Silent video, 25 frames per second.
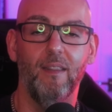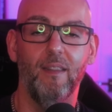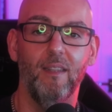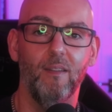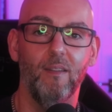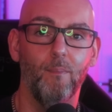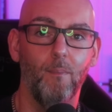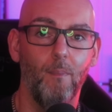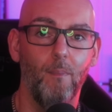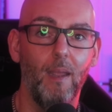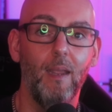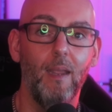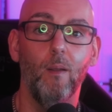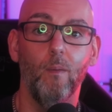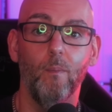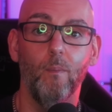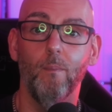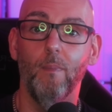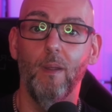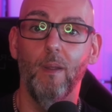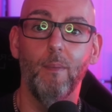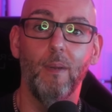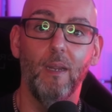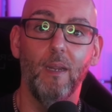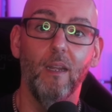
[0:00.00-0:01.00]
this may
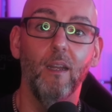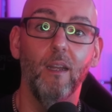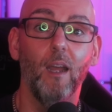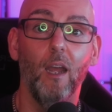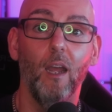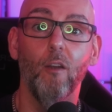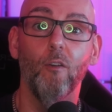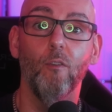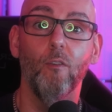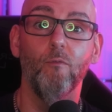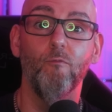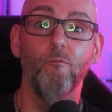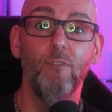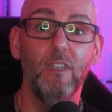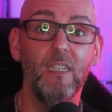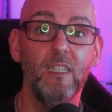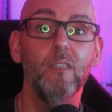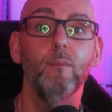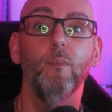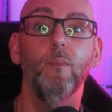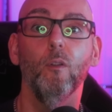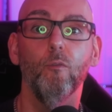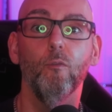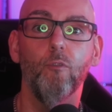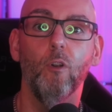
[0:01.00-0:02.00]
be a
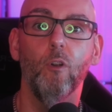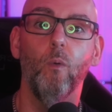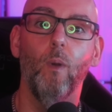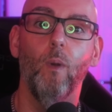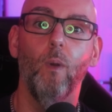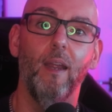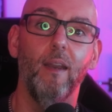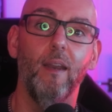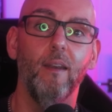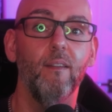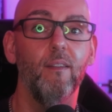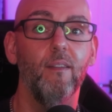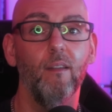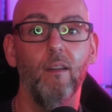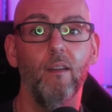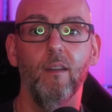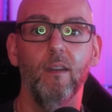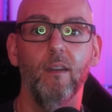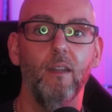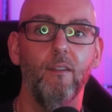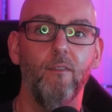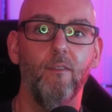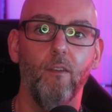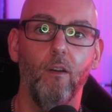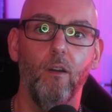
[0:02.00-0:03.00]
reasonable route in,
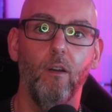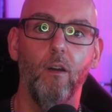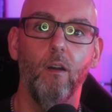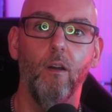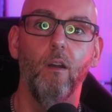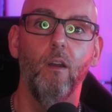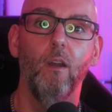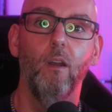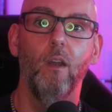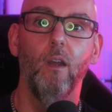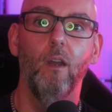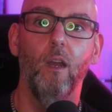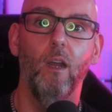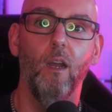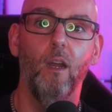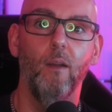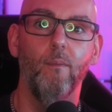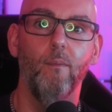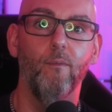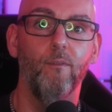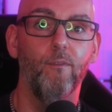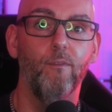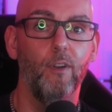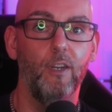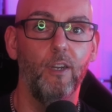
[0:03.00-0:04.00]
certainly for
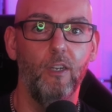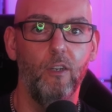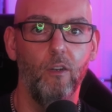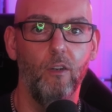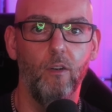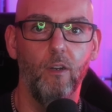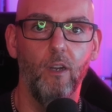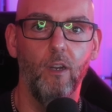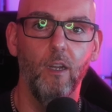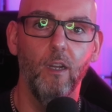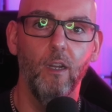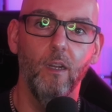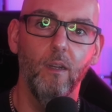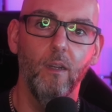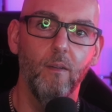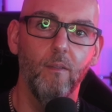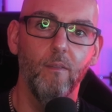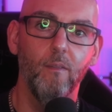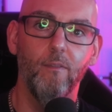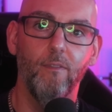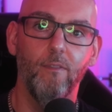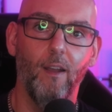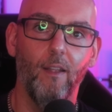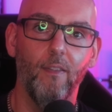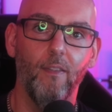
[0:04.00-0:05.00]
younger
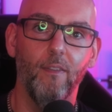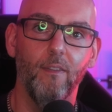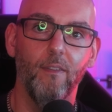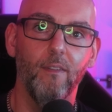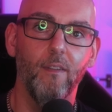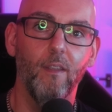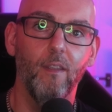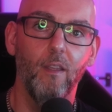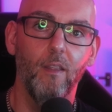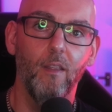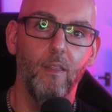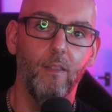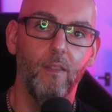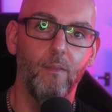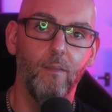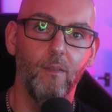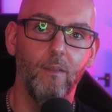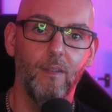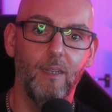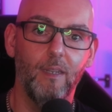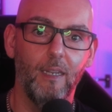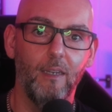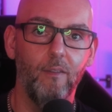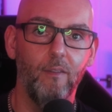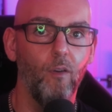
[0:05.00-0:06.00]
fans,
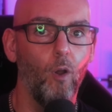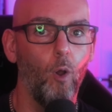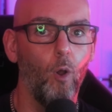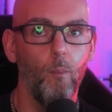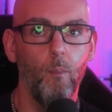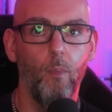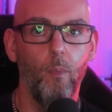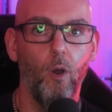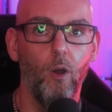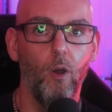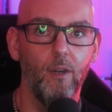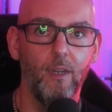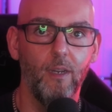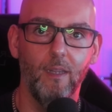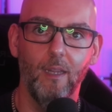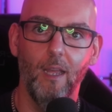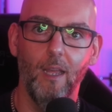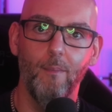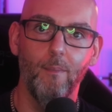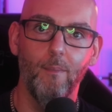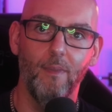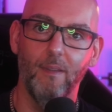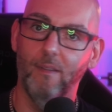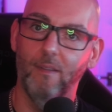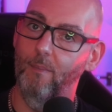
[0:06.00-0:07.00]
kind of onboarding
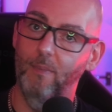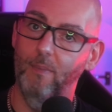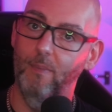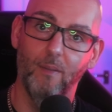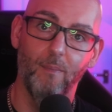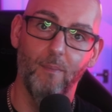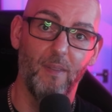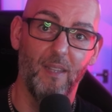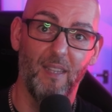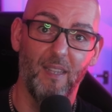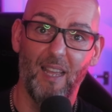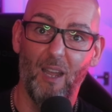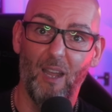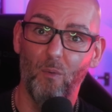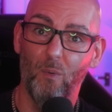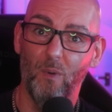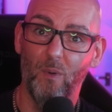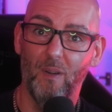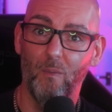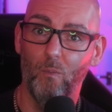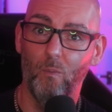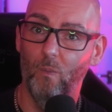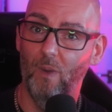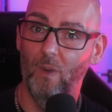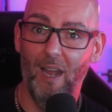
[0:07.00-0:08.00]
them. This would be something that I
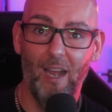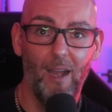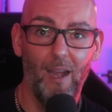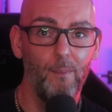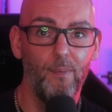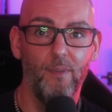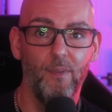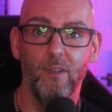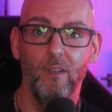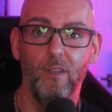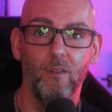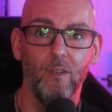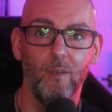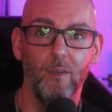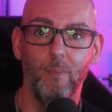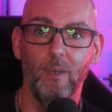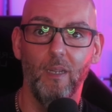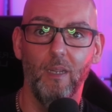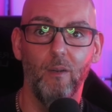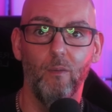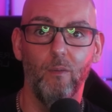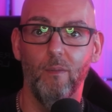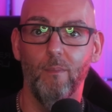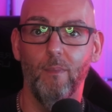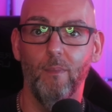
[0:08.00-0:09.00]
would absolutely
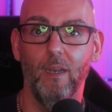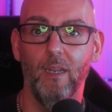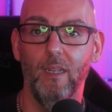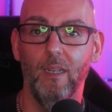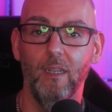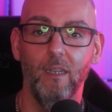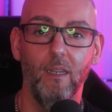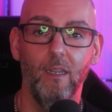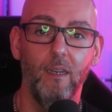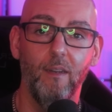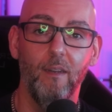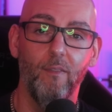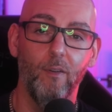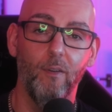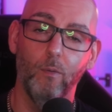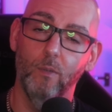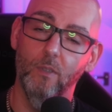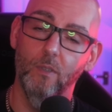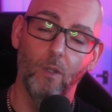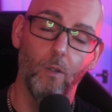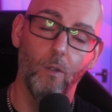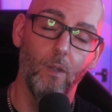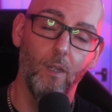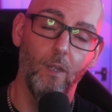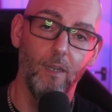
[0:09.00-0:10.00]
play with my little one if he was
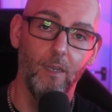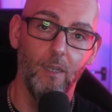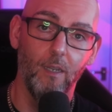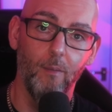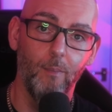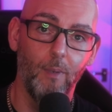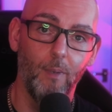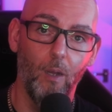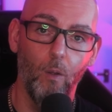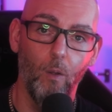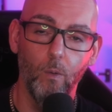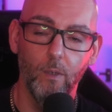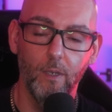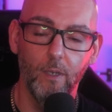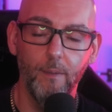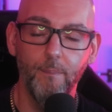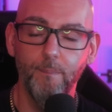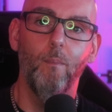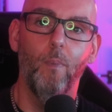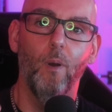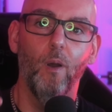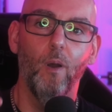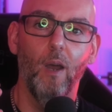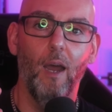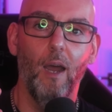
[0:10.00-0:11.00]
a little bit older.
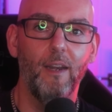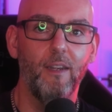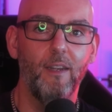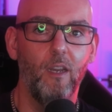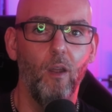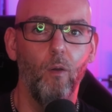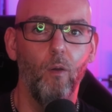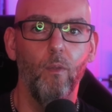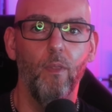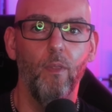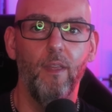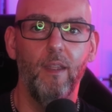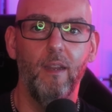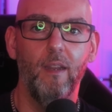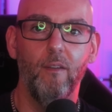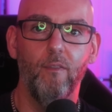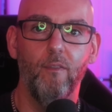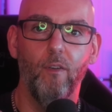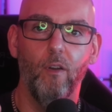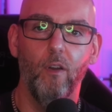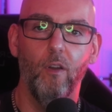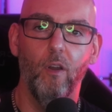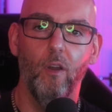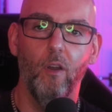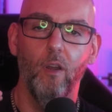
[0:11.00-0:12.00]
But I don't think
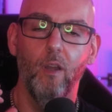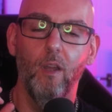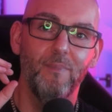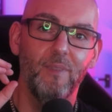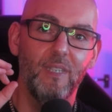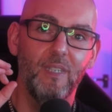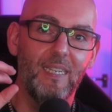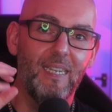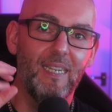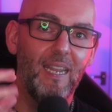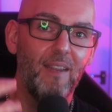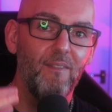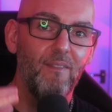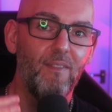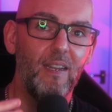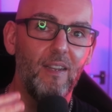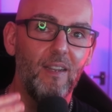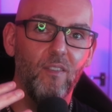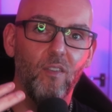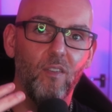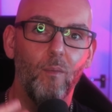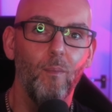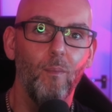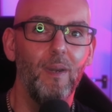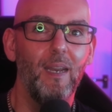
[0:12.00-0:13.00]
for giving
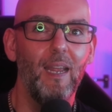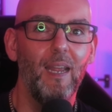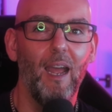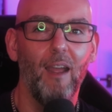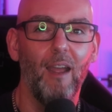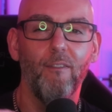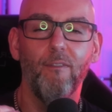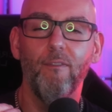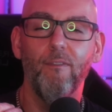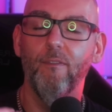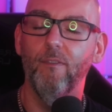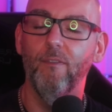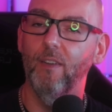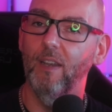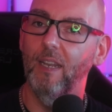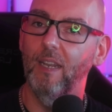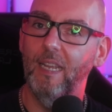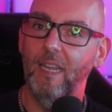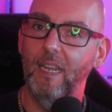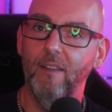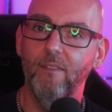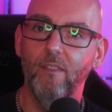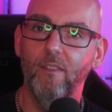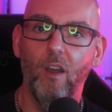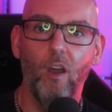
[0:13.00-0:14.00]
somebody a
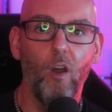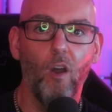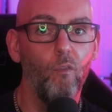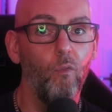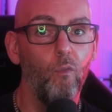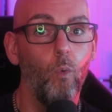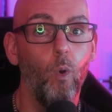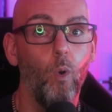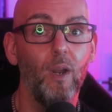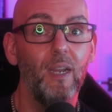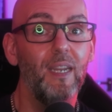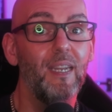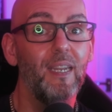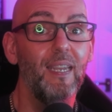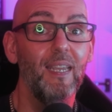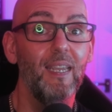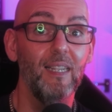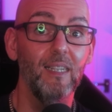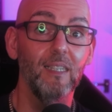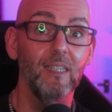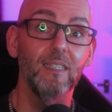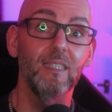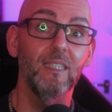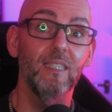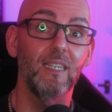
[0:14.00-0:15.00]
flavour of what
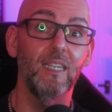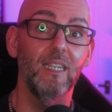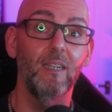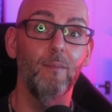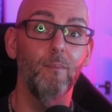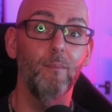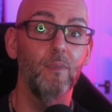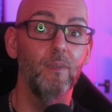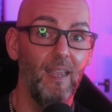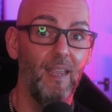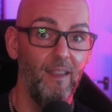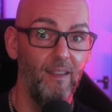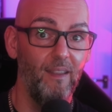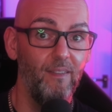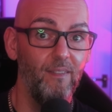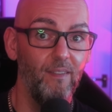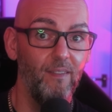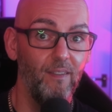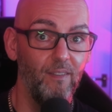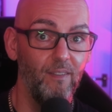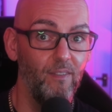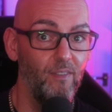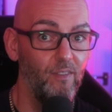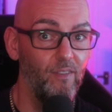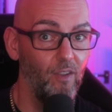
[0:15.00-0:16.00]
Kill Team is,
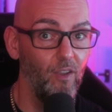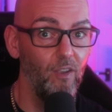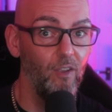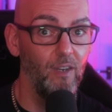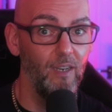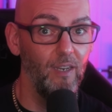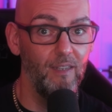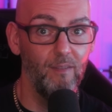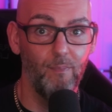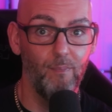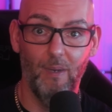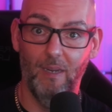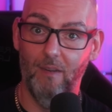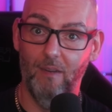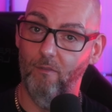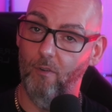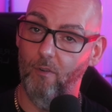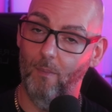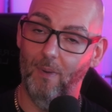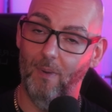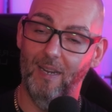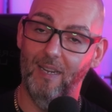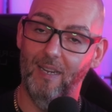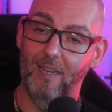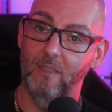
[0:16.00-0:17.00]
certainly speaking
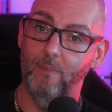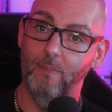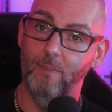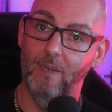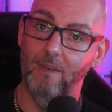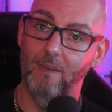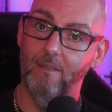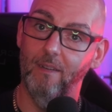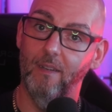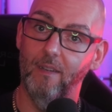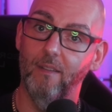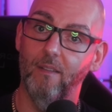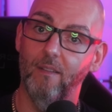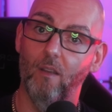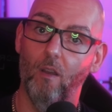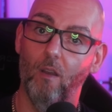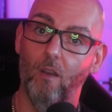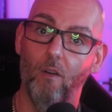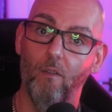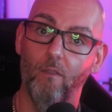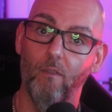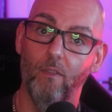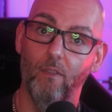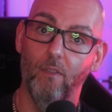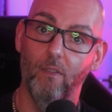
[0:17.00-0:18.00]
from my experience
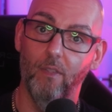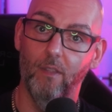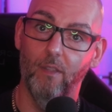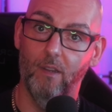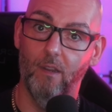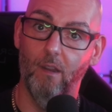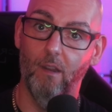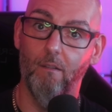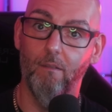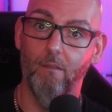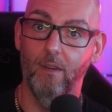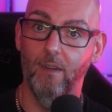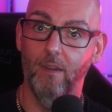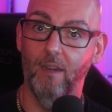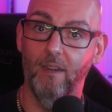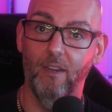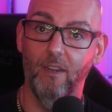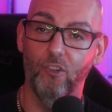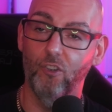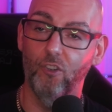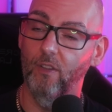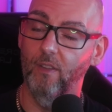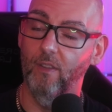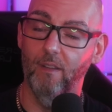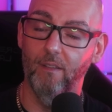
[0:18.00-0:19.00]
of the current
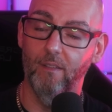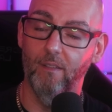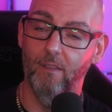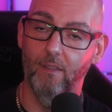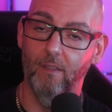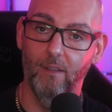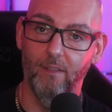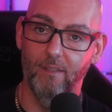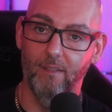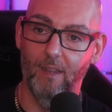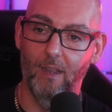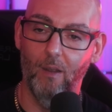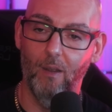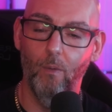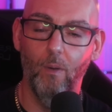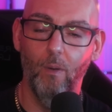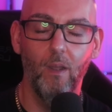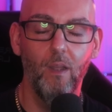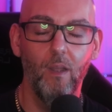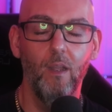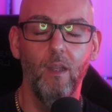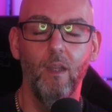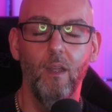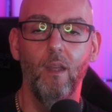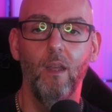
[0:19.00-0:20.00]
edition that's out,
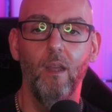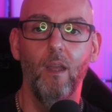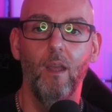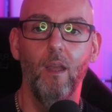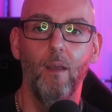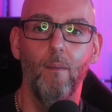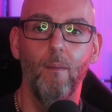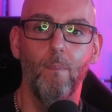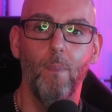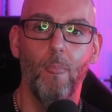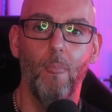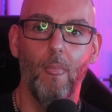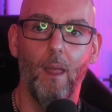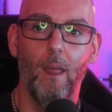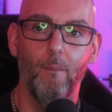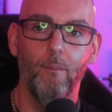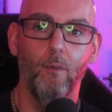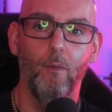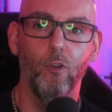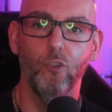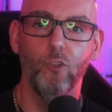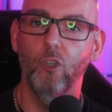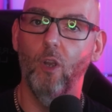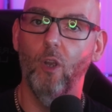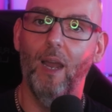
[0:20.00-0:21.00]
I'm
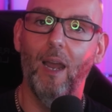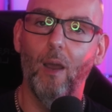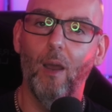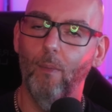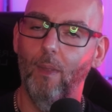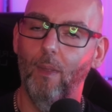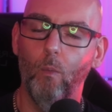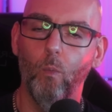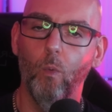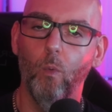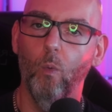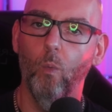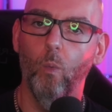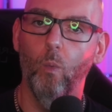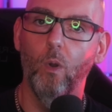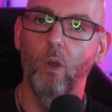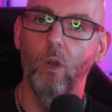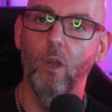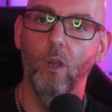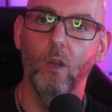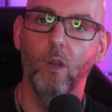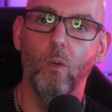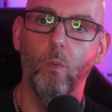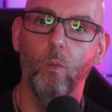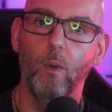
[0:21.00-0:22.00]
not sure how that will
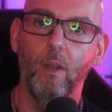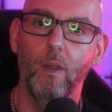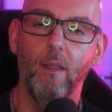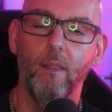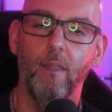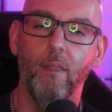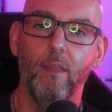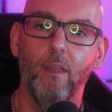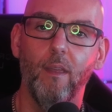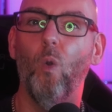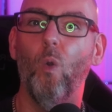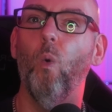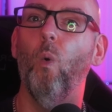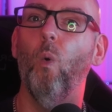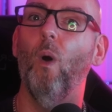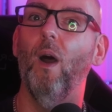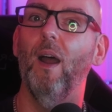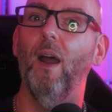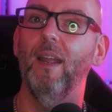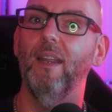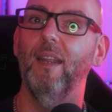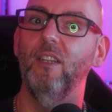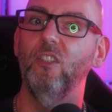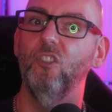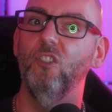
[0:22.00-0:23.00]
work with
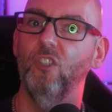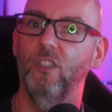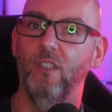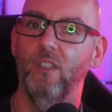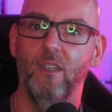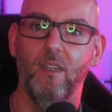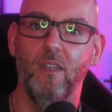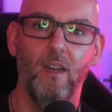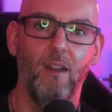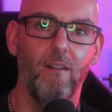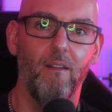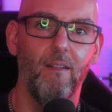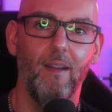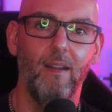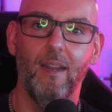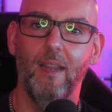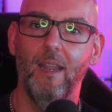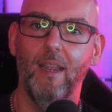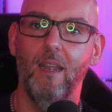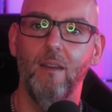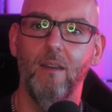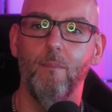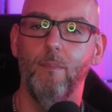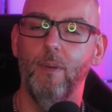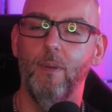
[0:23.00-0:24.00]
quite generic
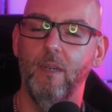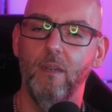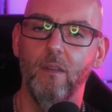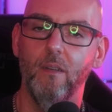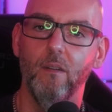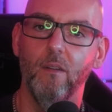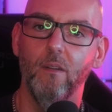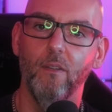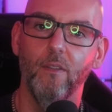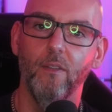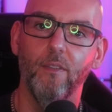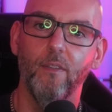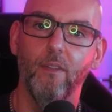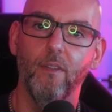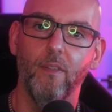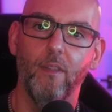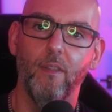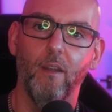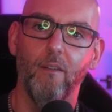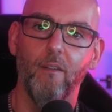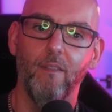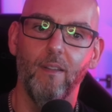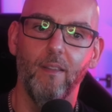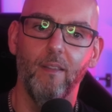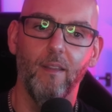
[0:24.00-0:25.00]
NPOs
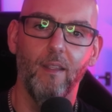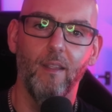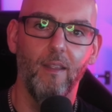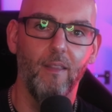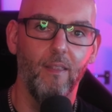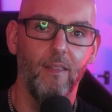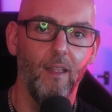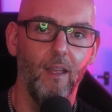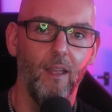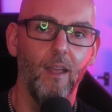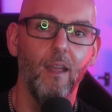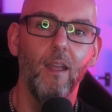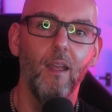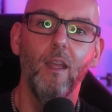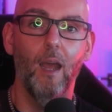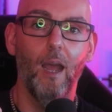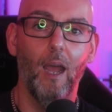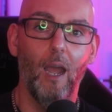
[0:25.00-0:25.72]
that are in there.